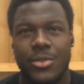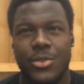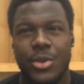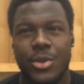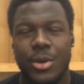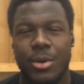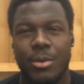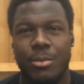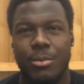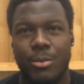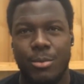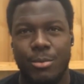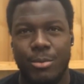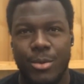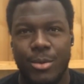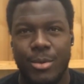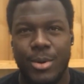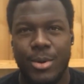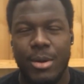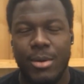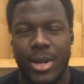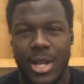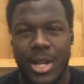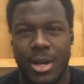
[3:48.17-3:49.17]

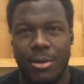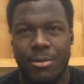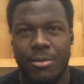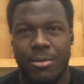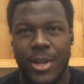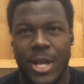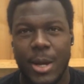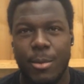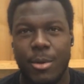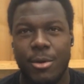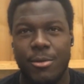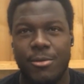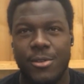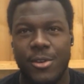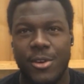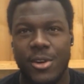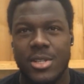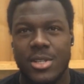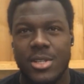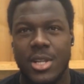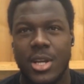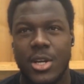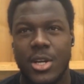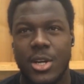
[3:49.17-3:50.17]
now forget my
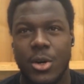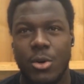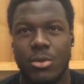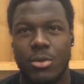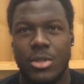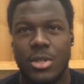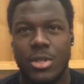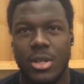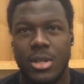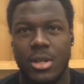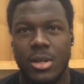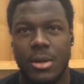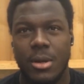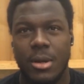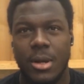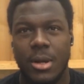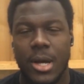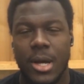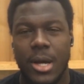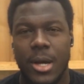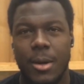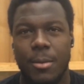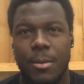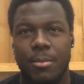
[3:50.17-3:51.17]
first encounter.
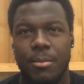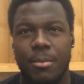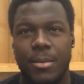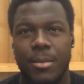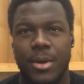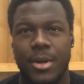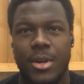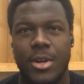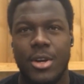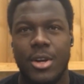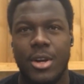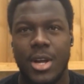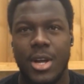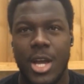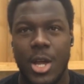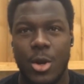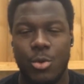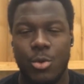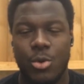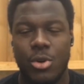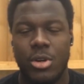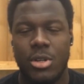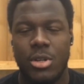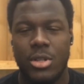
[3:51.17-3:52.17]
Kurt
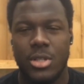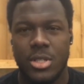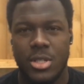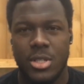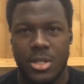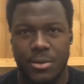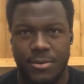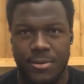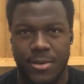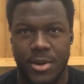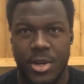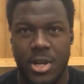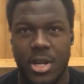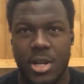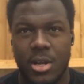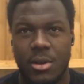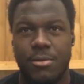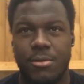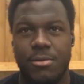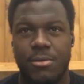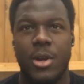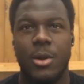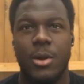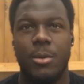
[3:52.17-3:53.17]
Edwards, a very
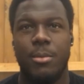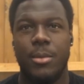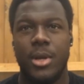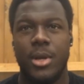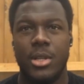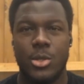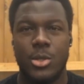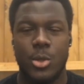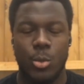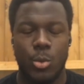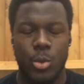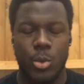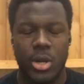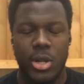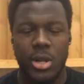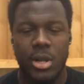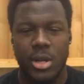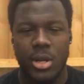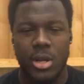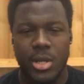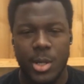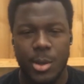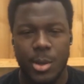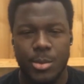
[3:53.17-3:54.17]
good friend of mine, someone I
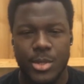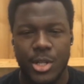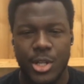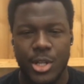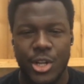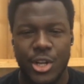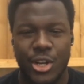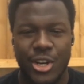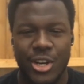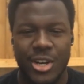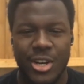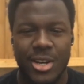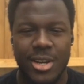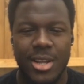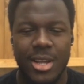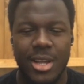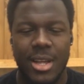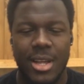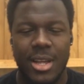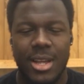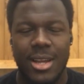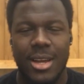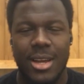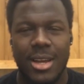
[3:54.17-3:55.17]
look up to a
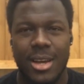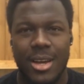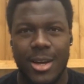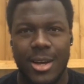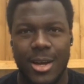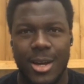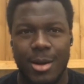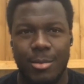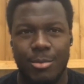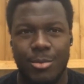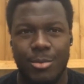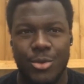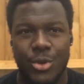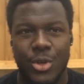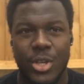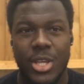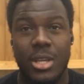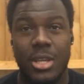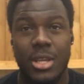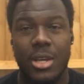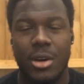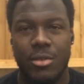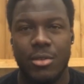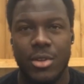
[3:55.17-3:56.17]
lot. So,
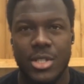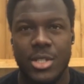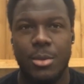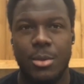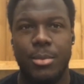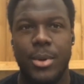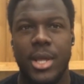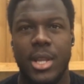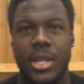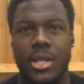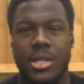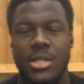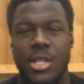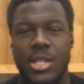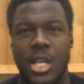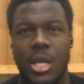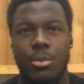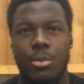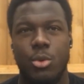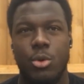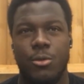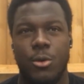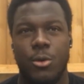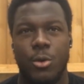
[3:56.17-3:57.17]
he obviously made his
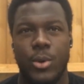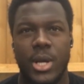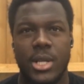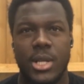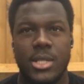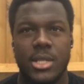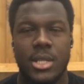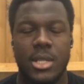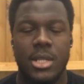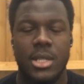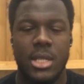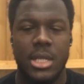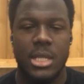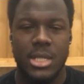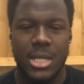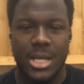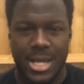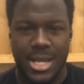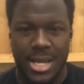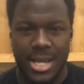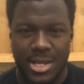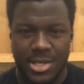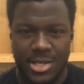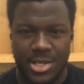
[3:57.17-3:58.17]
debut for West Indies
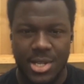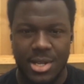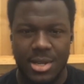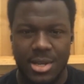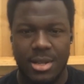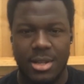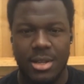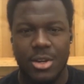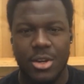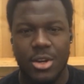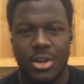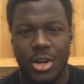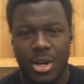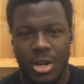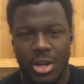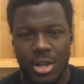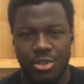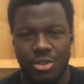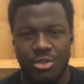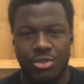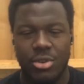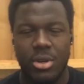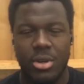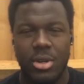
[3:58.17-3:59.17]
against India, got
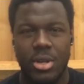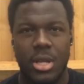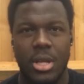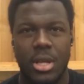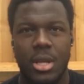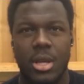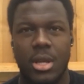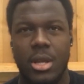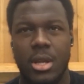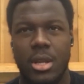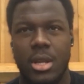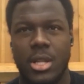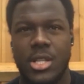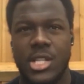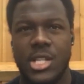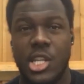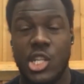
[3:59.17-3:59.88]
100 in, I